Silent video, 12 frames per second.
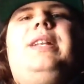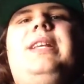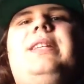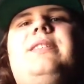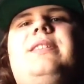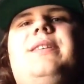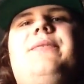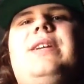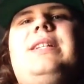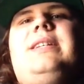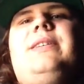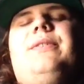Neither
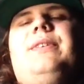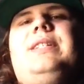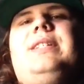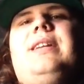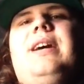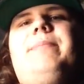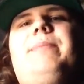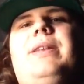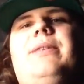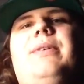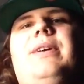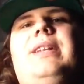defense can really stop
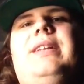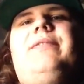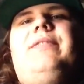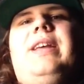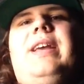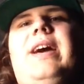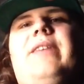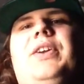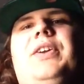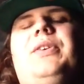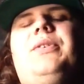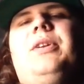anyone if they have a
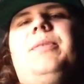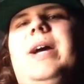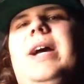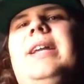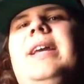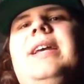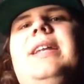good quarterback.